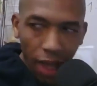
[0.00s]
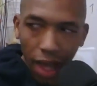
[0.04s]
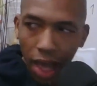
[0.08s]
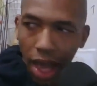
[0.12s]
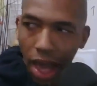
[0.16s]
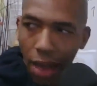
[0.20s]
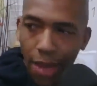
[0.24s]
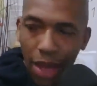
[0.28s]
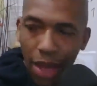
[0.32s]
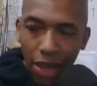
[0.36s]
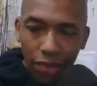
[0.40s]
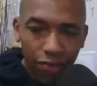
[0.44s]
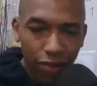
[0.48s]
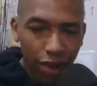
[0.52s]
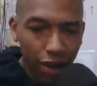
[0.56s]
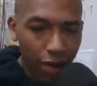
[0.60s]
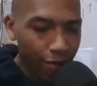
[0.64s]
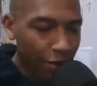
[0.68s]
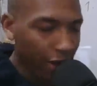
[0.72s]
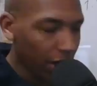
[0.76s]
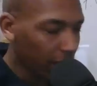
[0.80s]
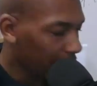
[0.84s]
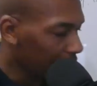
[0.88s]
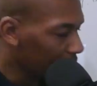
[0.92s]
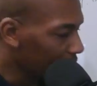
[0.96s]
I'm not trying to
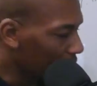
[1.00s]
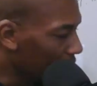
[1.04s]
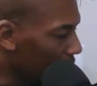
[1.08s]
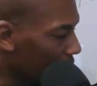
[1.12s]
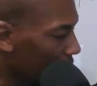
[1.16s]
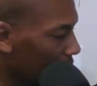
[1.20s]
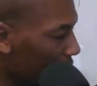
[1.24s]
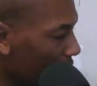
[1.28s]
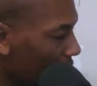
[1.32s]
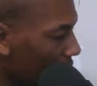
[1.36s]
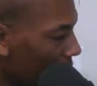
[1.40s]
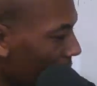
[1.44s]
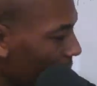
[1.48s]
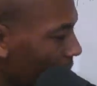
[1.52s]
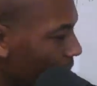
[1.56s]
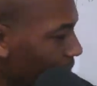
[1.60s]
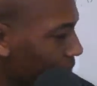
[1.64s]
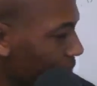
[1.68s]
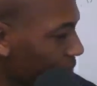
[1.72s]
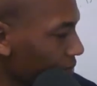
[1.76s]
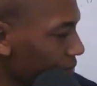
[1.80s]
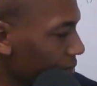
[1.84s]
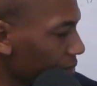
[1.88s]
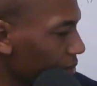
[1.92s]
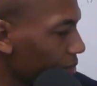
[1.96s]
make it a
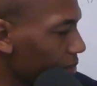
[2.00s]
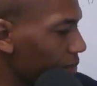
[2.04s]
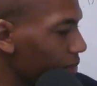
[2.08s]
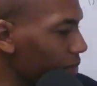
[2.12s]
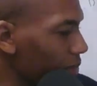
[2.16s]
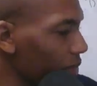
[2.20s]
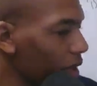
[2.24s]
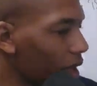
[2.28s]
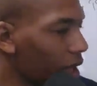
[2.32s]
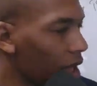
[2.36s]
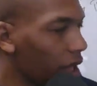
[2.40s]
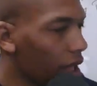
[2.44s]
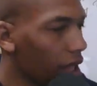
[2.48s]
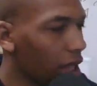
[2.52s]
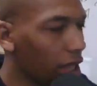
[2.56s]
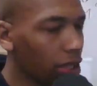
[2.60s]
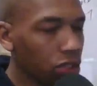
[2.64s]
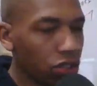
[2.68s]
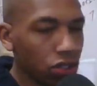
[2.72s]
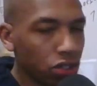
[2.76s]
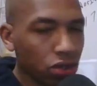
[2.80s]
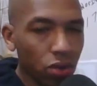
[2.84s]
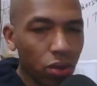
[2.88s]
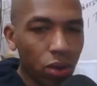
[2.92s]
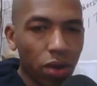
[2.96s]

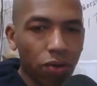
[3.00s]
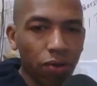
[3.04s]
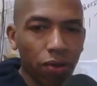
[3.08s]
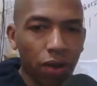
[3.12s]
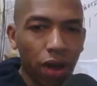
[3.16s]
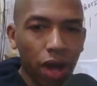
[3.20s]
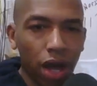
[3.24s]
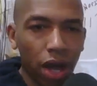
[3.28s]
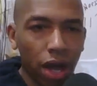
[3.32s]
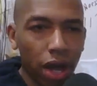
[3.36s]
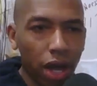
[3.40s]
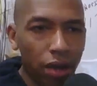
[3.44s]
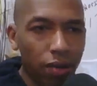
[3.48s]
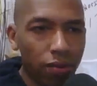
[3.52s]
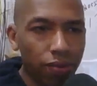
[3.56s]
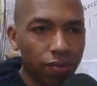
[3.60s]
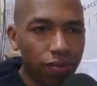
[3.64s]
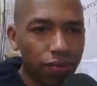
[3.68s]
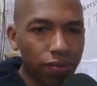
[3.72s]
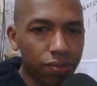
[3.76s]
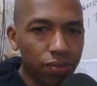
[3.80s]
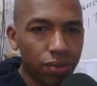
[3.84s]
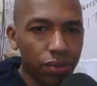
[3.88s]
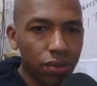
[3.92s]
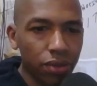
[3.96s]
issue with
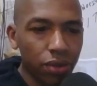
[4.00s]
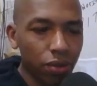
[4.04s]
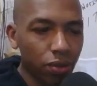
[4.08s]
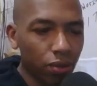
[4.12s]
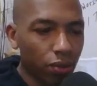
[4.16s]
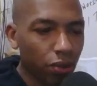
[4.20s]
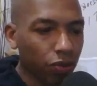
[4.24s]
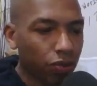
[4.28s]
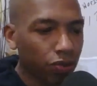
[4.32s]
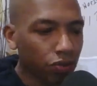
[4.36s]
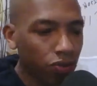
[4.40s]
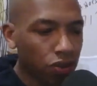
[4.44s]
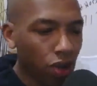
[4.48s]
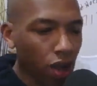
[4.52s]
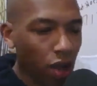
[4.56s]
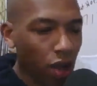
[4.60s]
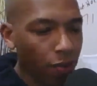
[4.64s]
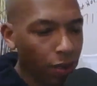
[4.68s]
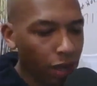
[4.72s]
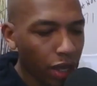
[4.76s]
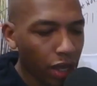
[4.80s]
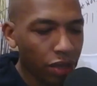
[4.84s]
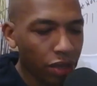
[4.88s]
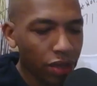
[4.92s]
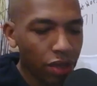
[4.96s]

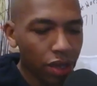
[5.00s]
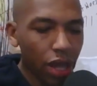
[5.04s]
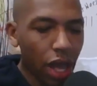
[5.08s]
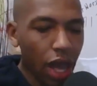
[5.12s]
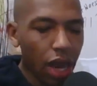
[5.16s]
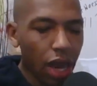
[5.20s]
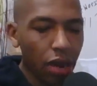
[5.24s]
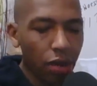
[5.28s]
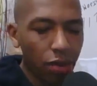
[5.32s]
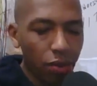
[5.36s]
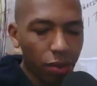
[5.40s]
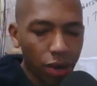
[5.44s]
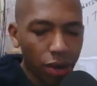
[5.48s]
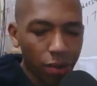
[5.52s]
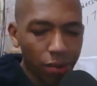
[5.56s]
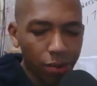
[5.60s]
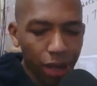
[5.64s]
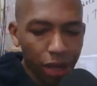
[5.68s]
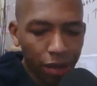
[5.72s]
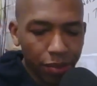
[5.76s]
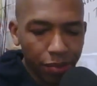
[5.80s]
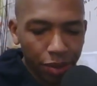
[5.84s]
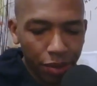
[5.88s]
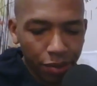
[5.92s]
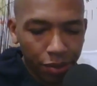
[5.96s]
Trump either. I don't want to
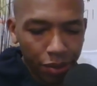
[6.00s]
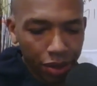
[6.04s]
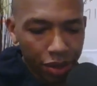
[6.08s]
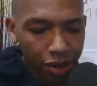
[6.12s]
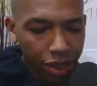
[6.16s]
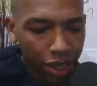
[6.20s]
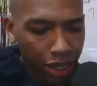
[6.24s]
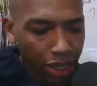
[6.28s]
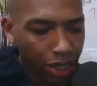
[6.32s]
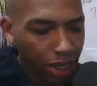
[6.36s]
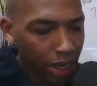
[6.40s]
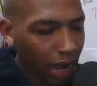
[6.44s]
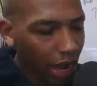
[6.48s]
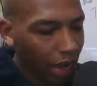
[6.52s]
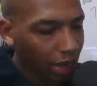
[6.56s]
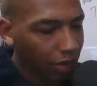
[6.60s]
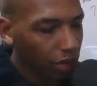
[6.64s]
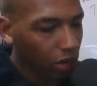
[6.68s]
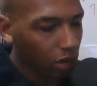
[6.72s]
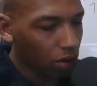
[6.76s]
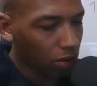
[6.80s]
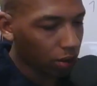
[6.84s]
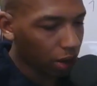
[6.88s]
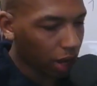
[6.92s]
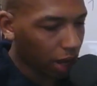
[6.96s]
make people think that I
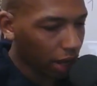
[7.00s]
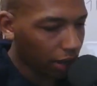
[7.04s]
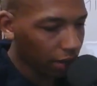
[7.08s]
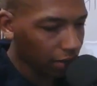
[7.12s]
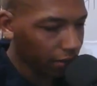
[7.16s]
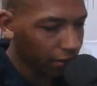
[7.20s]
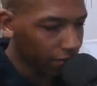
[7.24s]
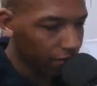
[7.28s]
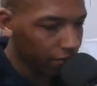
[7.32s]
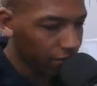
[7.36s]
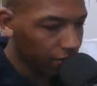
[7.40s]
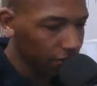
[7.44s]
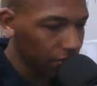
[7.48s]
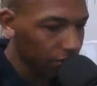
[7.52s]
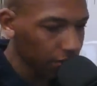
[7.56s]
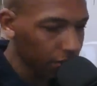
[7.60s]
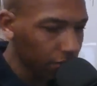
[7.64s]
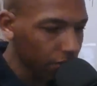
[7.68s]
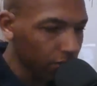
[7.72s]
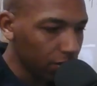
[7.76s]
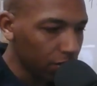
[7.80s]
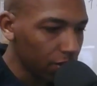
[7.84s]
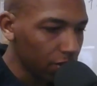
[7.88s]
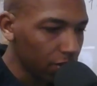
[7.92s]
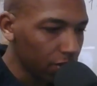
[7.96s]
don't like
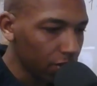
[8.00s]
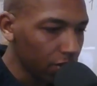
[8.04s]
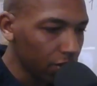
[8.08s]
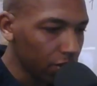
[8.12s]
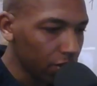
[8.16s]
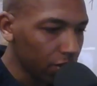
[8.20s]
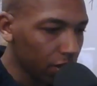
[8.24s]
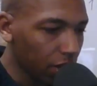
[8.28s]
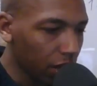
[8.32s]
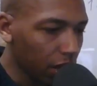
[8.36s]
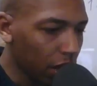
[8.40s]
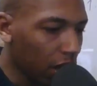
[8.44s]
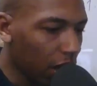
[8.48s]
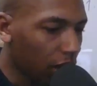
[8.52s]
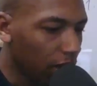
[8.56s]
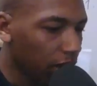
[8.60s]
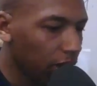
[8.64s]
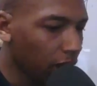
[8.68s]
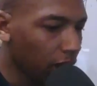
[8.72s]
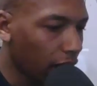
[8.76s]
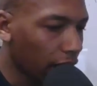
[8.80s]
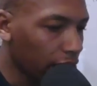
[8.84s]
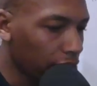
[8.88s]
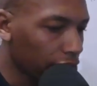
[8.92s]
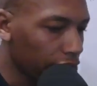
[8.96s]

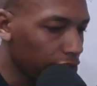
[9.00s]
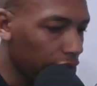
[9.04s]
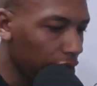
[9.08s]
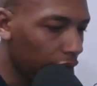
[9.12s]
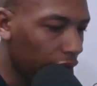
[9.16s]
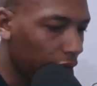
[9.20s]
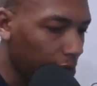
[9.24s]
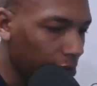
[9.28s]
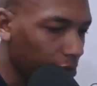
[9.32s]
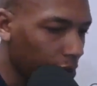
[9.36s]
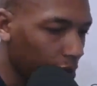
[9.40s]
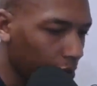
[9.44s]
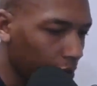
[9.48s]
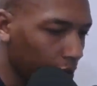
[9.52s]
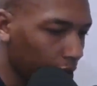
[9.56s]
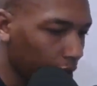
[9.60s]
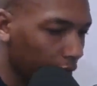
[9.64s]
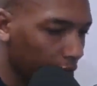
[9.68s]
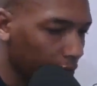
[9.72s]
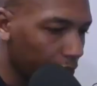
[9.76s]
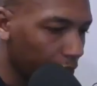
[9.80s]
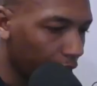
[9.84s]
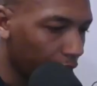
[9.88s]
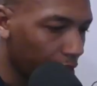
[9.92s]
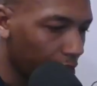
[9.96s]
Donald Trump or
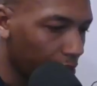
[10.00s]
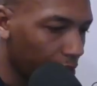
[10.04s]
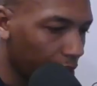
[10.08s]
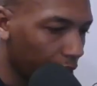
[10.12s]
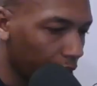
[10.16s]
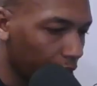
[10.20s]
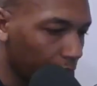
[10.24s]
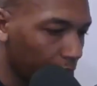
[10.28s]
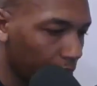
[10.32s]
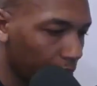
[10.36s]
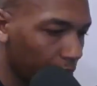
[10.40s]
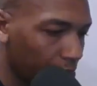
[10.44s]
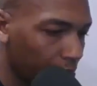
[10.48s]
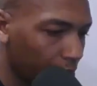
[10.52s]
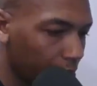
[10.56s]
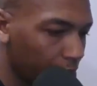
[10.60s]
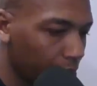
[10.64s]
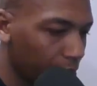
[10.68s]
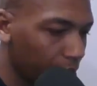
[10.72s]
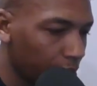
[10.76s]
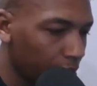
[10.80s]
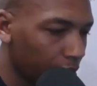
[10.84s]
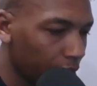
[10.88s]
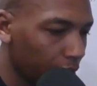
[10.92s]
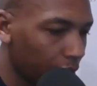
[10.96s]
whatever. I don't want
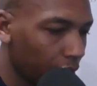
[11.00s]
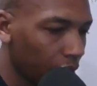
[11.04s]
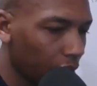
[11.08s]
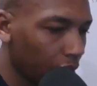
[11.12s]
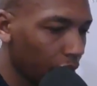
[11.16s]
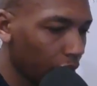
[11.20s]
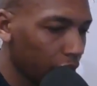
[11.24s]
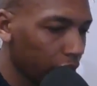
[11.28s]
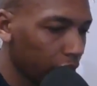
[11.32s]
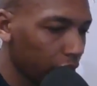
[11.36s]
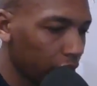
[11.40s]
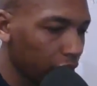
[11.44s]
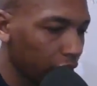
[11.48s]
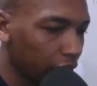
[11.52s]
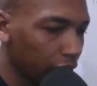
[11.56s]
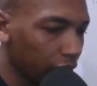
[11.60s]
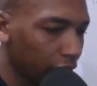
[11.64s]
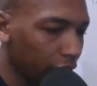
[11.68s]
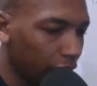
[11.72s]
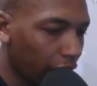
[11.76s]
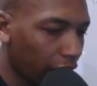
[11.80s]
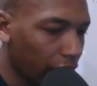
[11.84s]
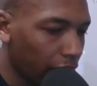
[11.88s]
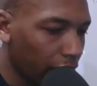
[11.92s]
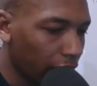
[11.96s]
people to think
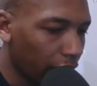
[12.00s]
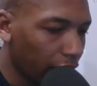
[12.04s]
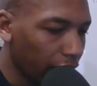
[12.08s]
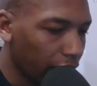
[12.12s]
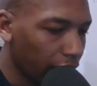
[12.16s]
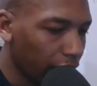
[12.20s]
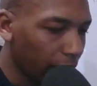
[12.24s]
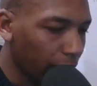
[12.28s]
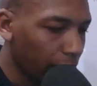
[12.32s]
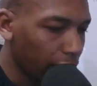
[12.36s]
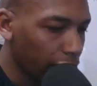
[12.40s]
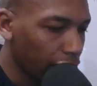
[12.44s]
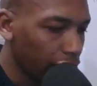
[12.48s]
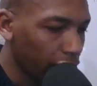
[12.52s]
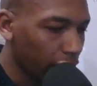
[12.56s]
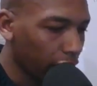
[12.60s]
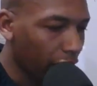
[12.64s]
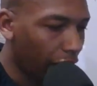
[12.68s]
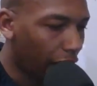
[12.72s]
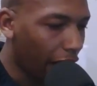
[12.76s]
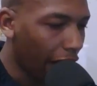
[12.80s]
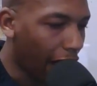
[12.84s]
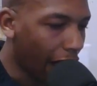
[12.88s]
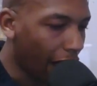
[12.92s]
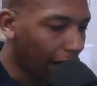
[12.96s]
that I don't like Donald
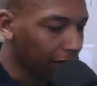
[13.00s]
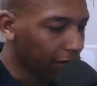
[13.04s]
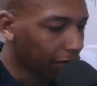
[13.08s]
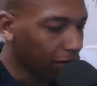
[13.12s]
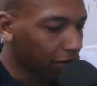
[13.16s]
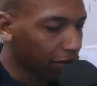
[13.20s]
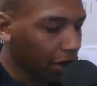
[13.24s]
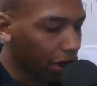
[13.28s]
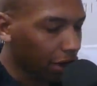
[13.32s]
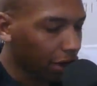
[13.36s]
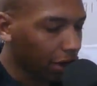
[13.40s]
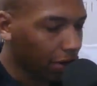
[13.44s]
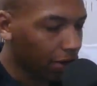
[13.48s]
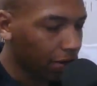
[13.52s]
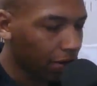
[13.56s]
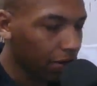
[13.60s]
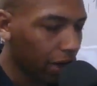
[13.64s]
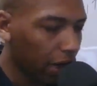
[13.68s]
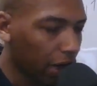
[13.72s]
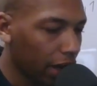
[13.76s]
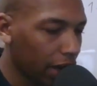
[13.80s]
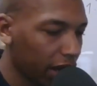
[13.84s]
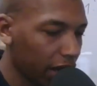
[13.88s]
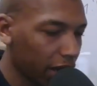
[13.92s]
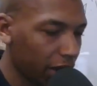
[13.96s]
Trump. I just
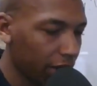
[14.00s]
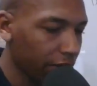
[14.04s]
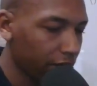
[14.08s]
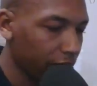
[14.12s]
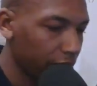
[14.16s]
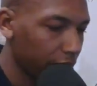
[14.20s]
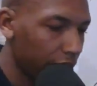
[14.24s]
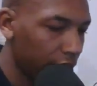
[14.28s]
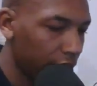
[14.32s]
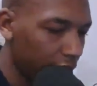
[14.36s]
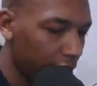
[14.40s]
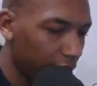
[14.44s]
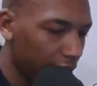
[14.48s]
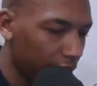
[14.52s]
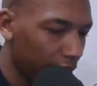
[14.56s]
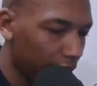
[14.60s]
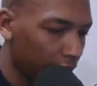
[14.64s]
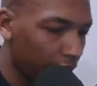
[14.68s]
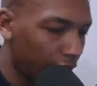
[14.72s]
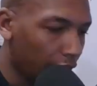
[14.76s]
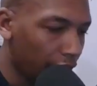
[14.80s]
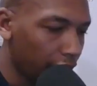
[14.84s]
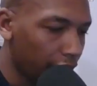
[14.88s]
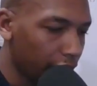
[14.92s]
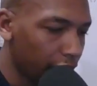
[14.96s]
understand that a
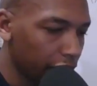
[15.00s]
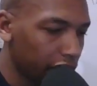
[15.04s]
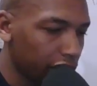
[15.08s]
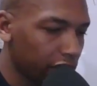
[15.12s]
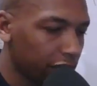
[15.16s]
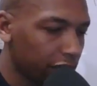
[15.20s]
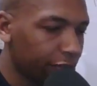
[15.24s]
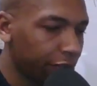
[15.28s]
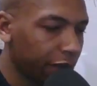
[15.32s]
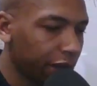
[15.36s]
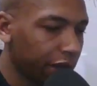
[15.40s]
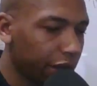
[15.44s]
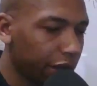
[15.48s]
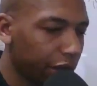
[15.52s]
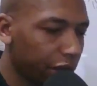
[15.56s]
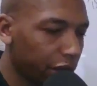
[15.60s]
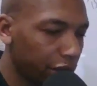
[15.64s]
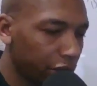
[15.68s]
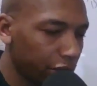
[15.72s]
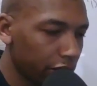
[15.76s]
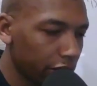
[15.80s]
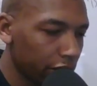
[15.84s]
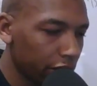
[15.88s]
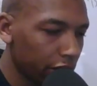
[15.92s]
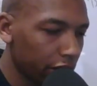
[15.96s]
lot of this
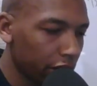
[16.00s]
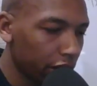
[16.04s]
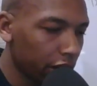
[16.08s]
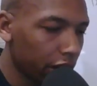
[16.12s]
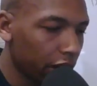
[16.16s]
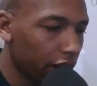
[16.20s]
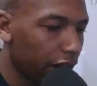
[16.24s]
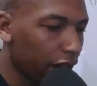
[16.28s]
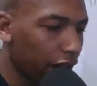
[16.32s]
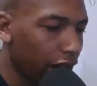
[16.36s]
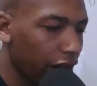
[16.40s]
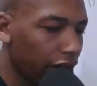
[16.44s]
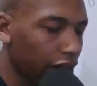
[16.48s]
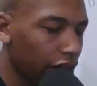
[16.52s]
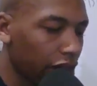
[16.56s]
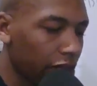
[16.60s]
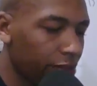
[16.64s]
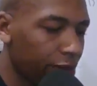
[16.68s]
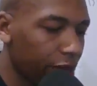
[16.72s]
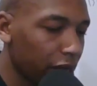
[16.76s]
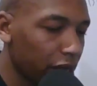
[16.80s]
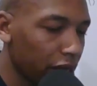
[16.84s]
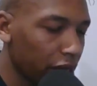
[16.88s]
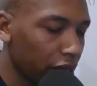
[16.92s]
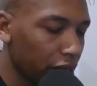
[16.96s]
spending
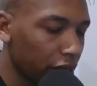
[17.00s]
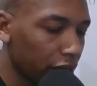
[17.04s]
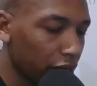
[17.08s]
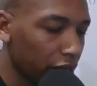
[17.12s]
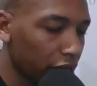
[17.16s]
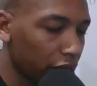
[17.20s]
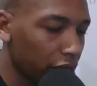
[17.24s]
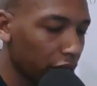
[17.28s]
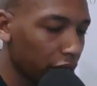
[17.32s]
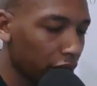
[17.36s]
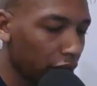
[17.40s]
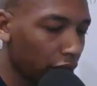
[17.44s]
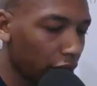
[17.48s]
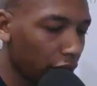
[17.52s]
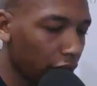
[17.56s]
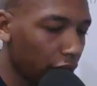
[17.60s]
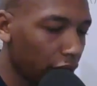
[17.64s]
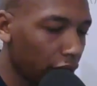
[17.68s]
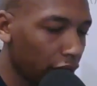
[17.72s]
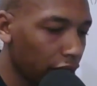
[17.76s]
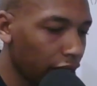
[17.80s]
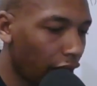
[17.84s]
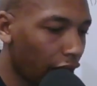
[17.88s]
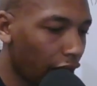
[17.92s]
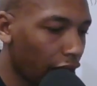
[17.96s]
is out
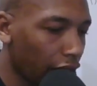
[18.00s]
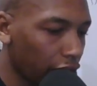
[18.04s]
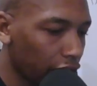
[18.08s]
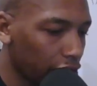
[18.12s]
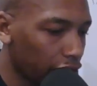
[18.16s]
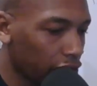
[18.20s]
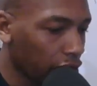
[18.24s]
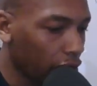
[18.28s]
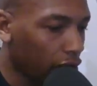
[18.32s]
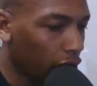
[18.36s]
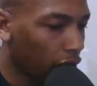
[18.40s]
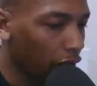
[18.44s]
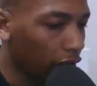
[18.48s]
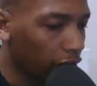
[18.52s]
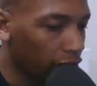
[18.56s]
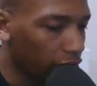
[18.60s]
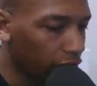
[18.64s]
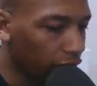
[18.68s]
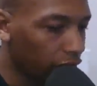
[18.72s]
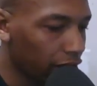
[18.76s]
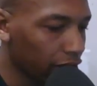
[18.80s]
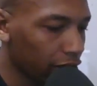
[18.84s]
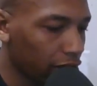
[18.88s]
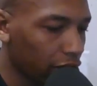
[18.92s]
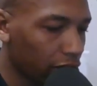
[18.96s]
of control. All right, so
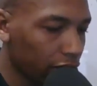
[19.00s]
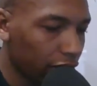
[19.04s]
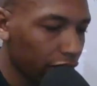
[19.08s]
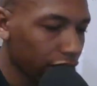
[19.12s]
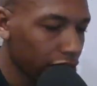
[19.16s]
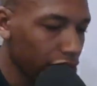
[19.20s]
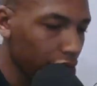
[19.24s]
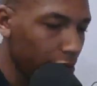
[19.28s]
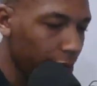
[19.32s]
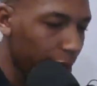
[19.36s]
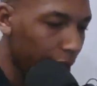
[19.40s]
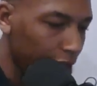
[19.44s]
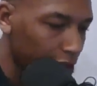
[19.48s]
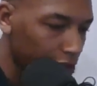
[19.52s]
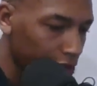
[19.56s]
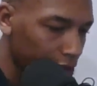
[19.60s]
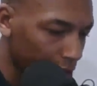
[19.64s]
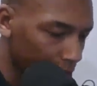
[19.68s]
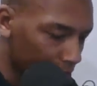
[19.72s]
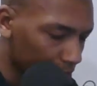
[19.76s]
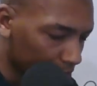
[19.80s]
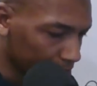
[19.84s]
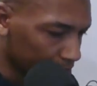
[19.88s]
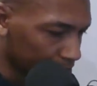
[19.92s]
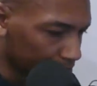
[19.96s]
let's go back to it.